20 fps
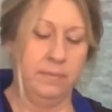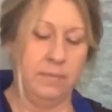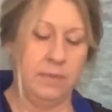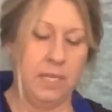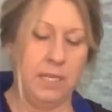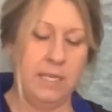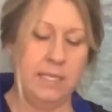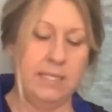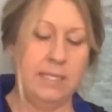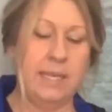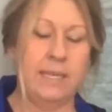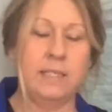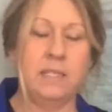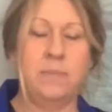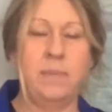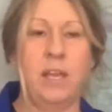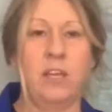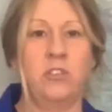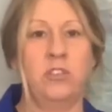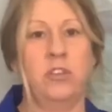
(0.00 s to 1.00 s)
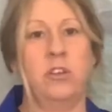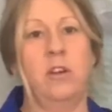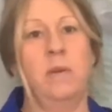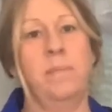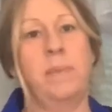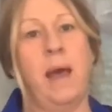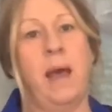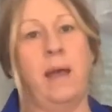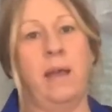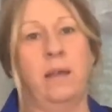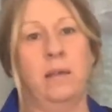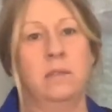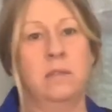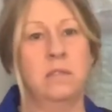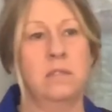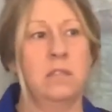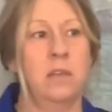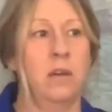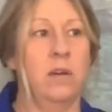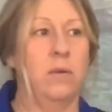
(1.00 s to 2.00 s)
I just like to make sure it binds,
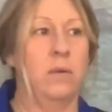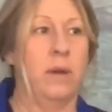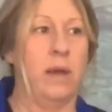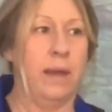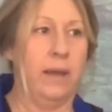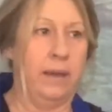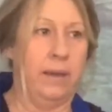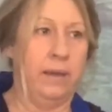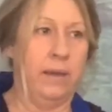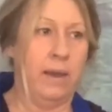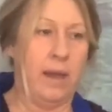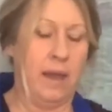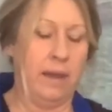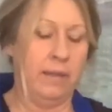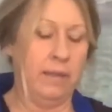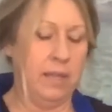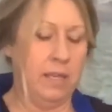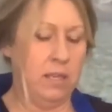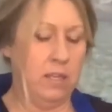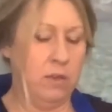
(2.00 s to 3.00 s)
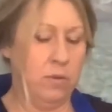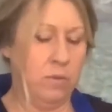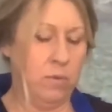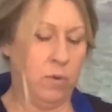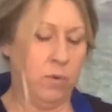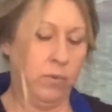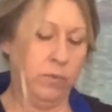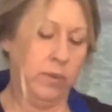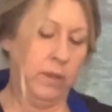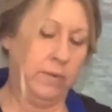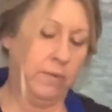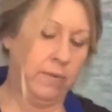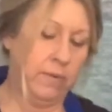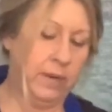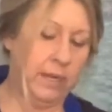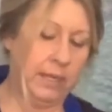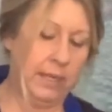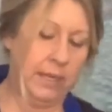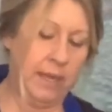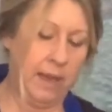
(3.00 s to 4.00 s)
so I think you only
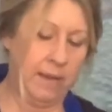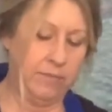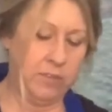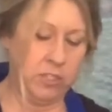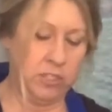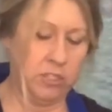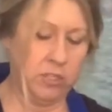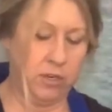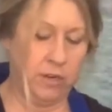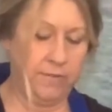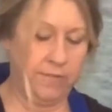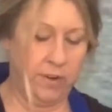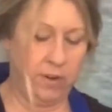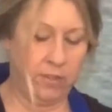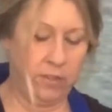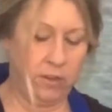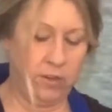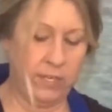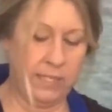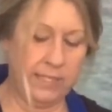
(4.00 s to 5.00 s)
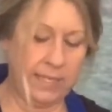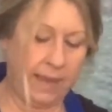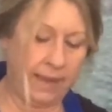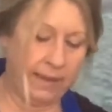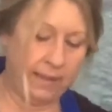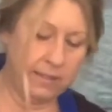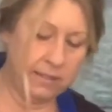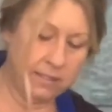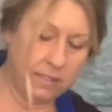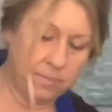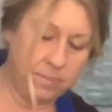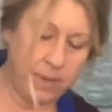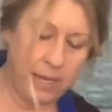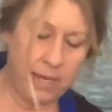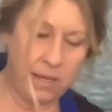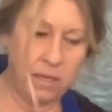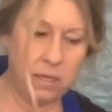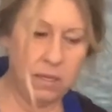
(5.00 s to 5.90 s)
really have to stir it for 30 seconds, but